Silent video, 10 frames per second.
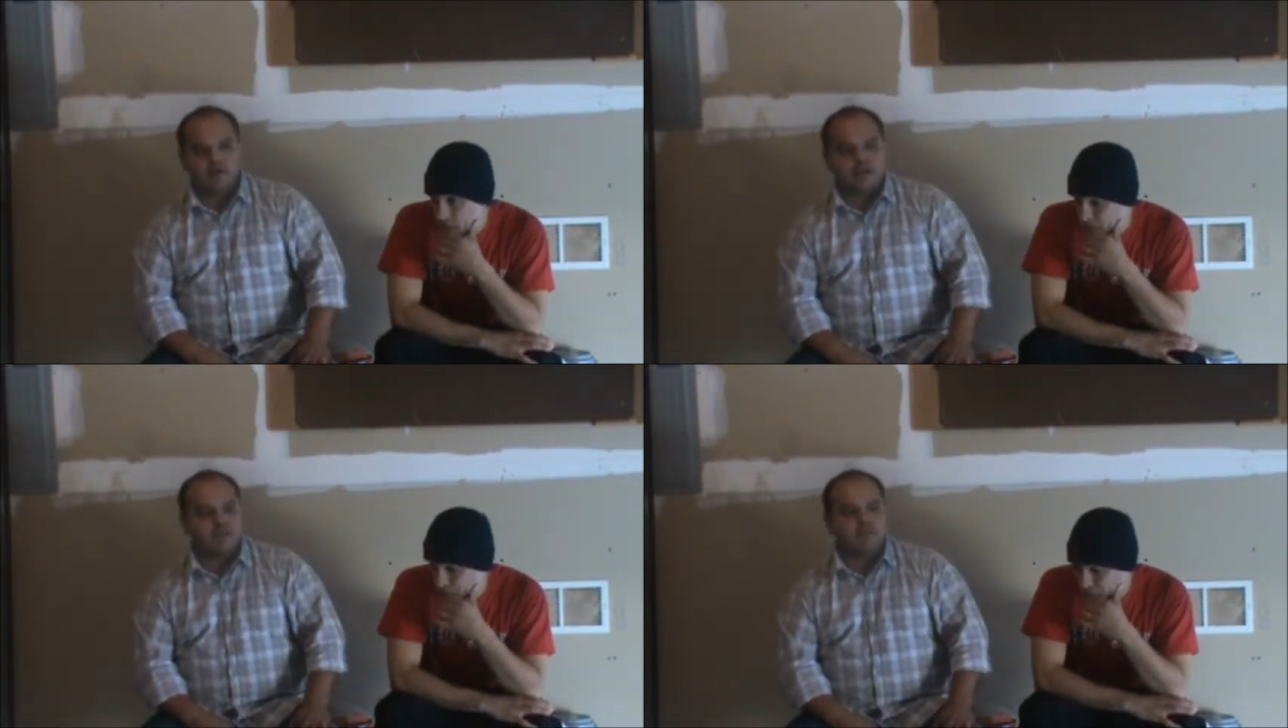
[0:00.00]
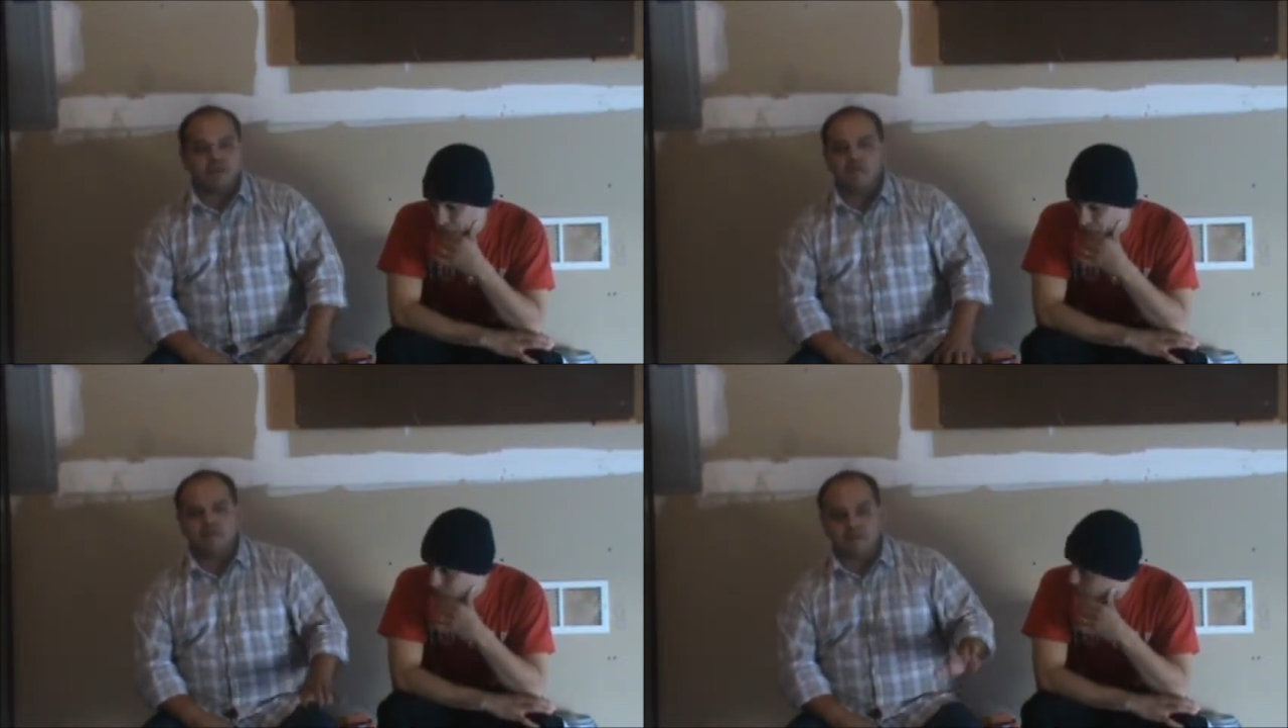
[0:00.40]
And I
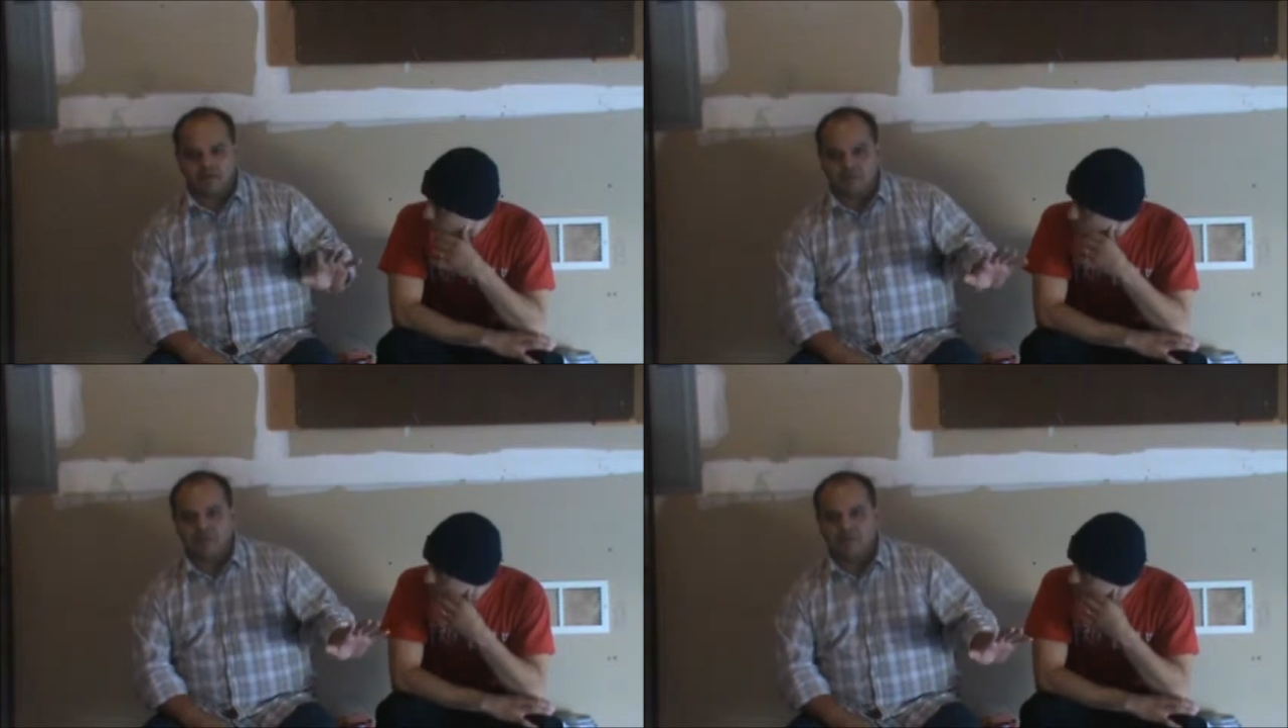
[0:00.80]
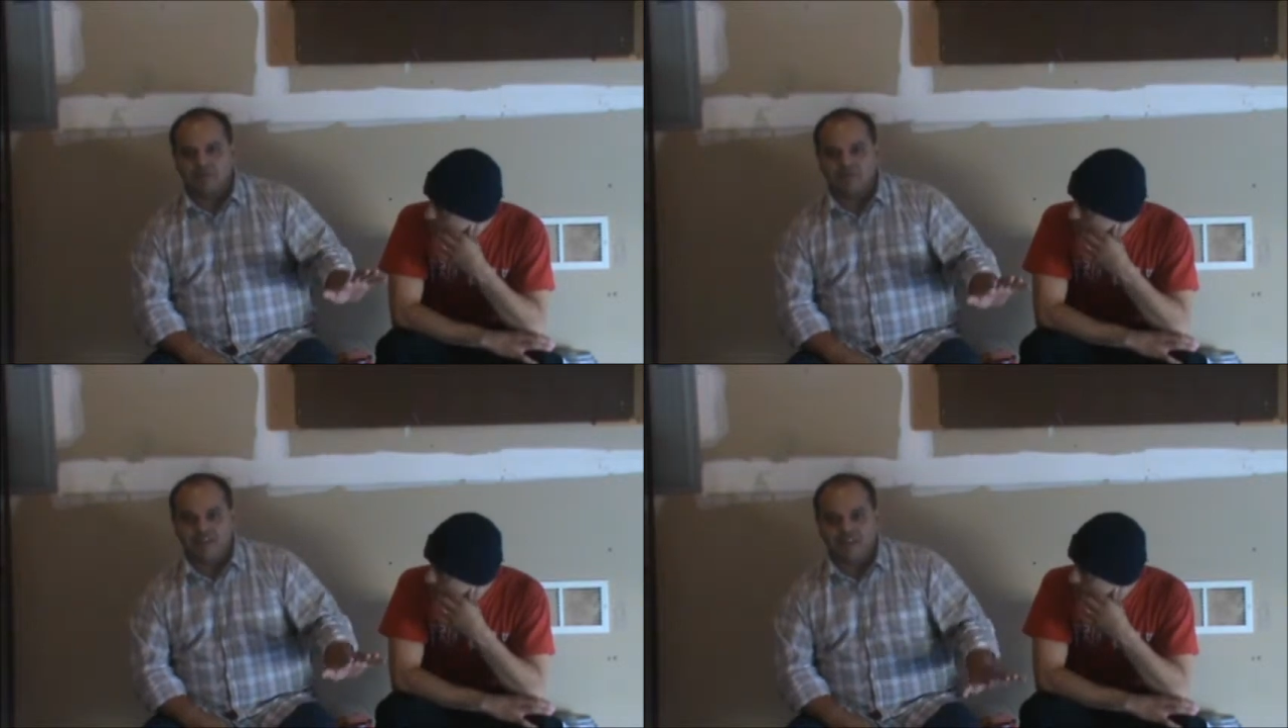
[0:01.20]
remember who
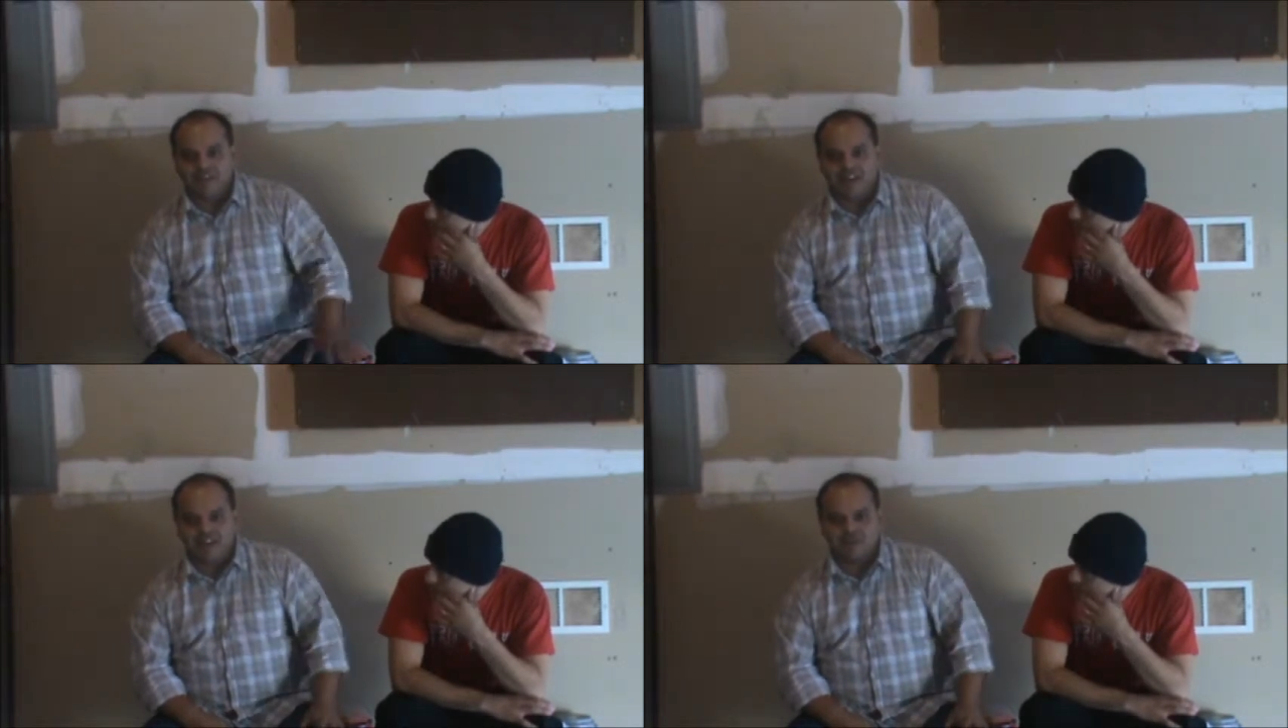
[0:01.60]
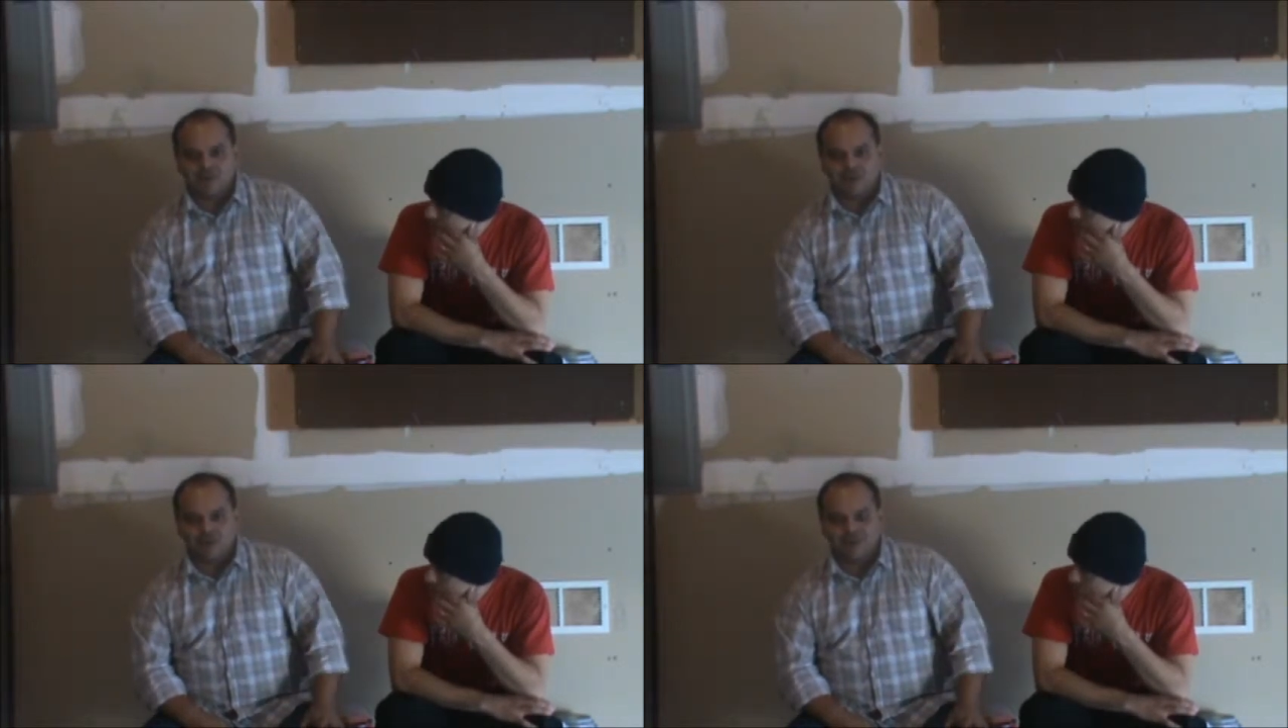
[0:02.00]
the 5 guys
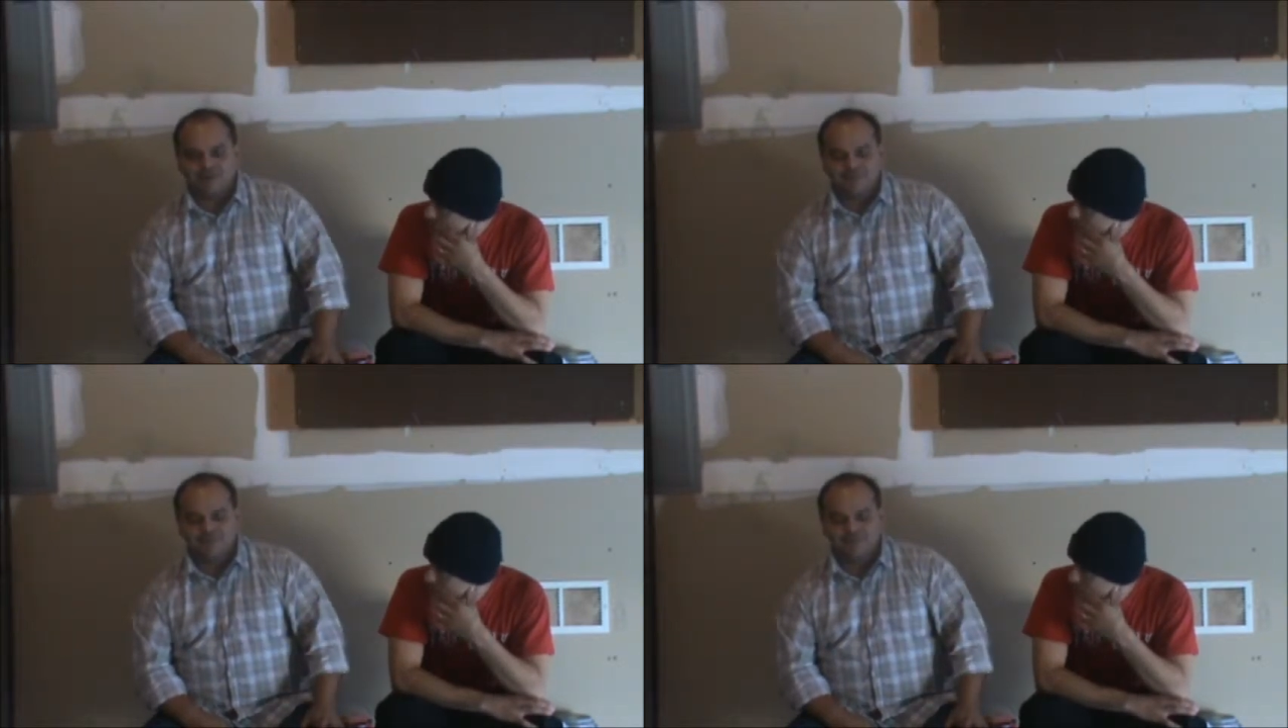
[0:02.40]
were,